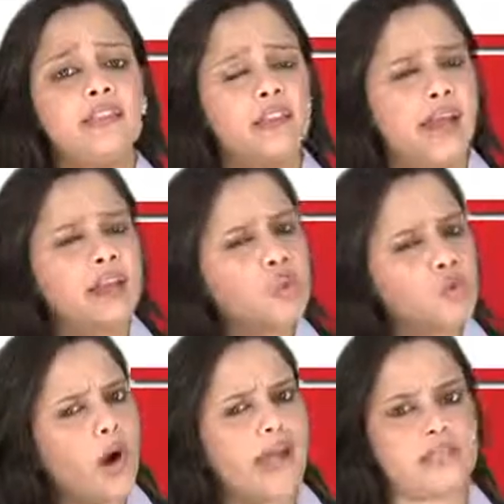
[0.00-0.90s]
Think
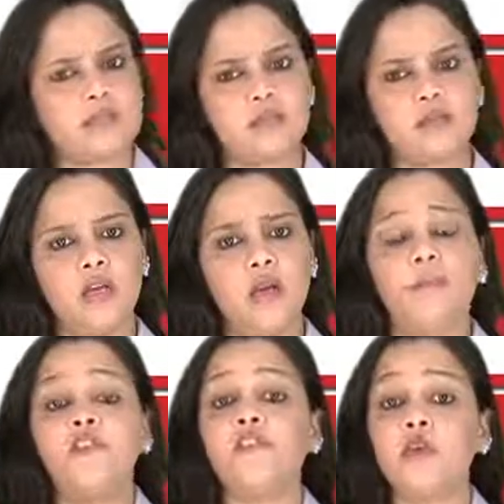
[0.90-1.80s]
twice
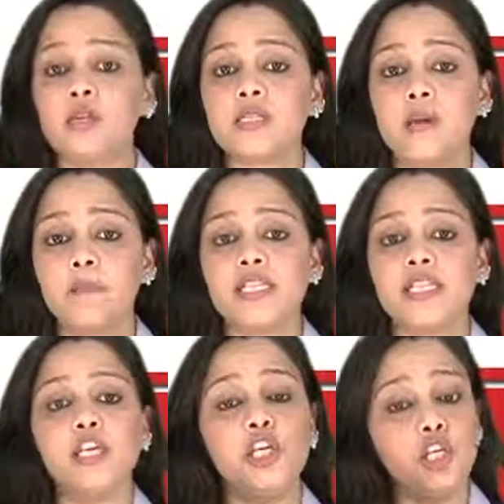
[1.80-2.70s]
before
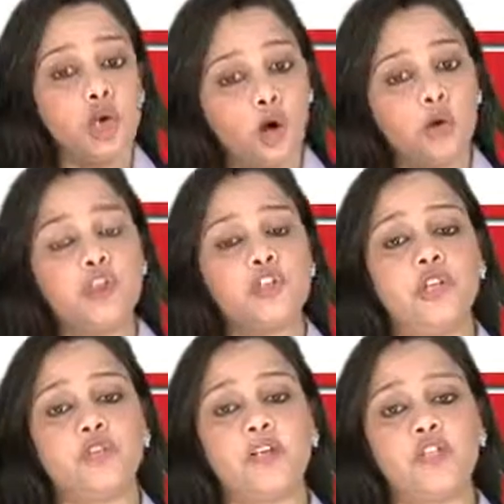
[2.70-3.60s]
submitting your
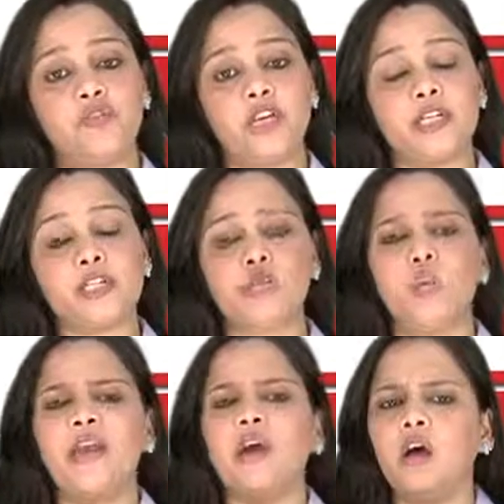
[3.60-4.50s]
original certificates to
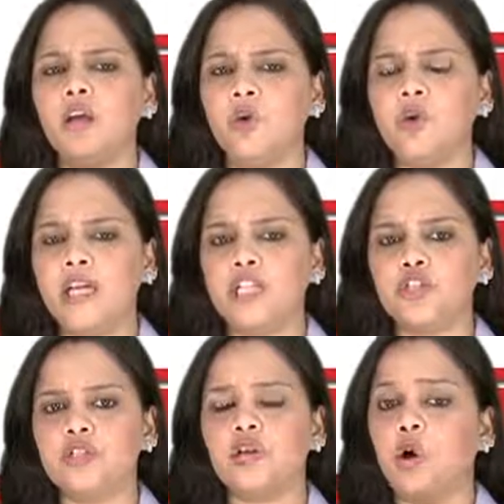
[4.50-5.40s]
an unknown
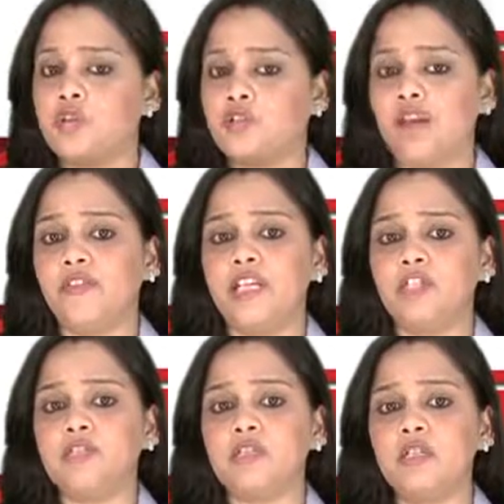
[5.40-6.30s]
agent or travel
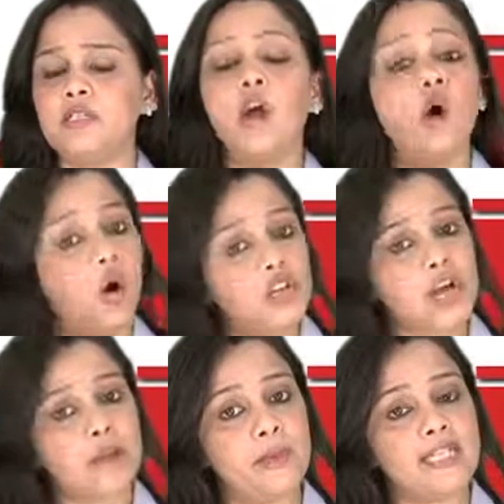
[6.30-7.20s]
agencies or
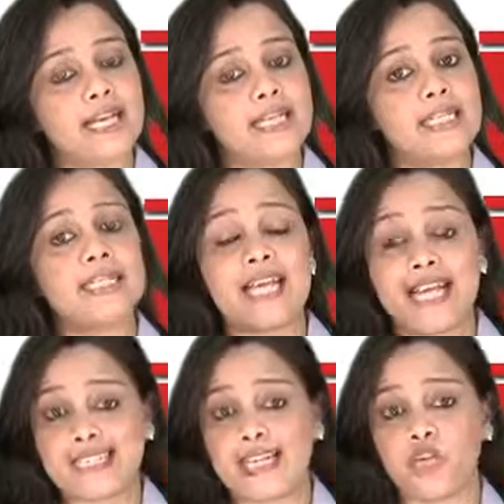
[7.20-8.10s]
typing centers
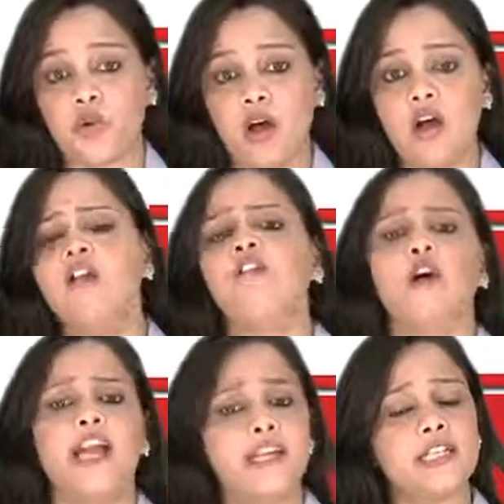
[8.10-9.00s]
etc for
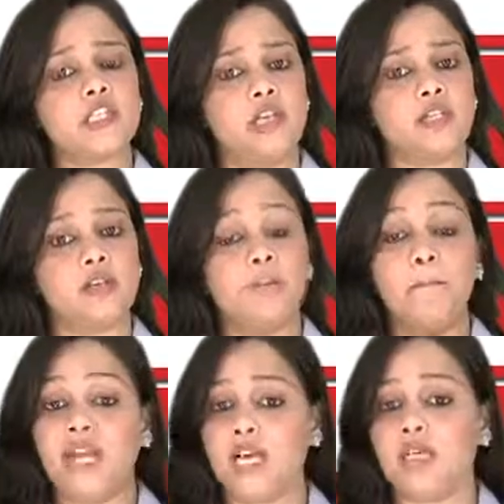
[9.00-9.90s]
attestation
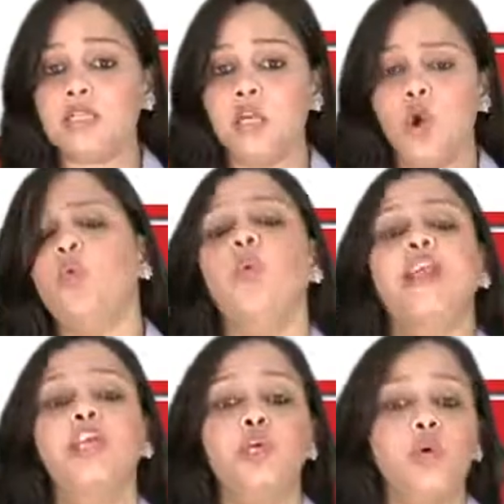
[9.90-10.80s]
because
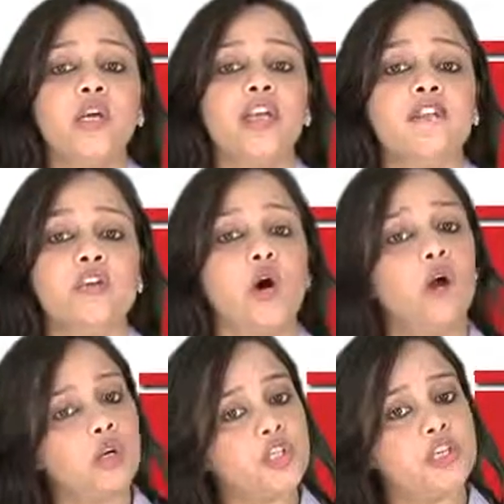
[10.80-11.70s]
when you give your
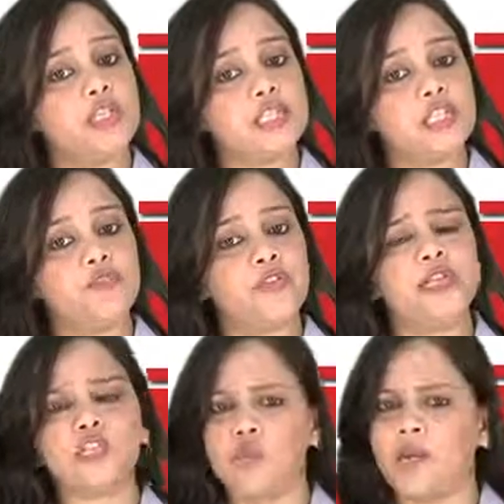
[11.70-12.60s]
original
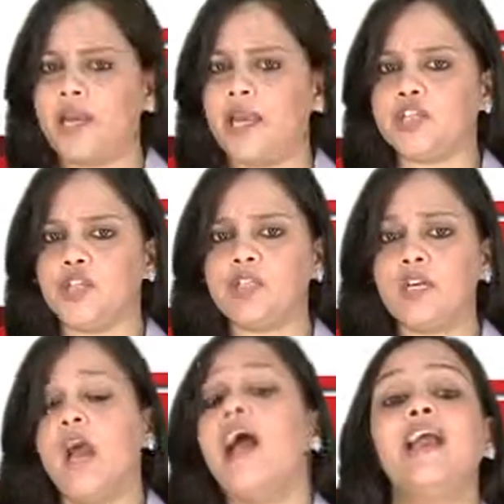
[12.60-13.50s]
certificates to an agent
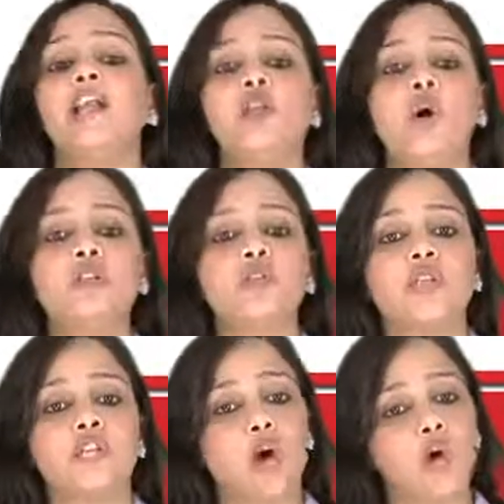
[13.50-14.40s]
and not to
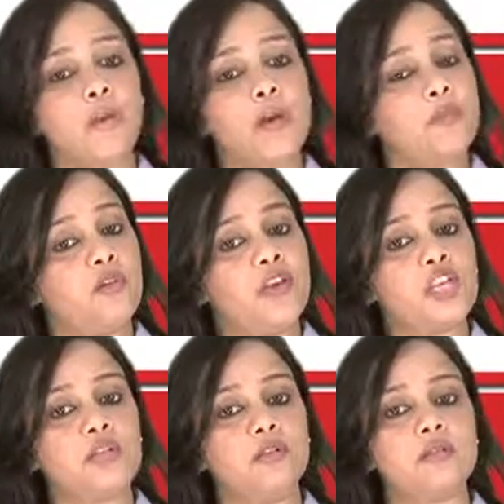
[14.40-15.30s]
the document
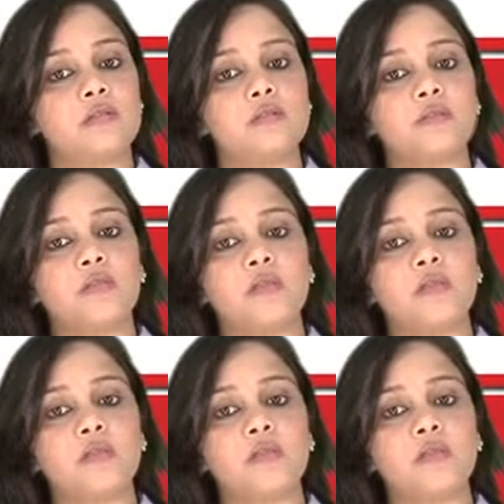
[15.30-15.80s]
professionals,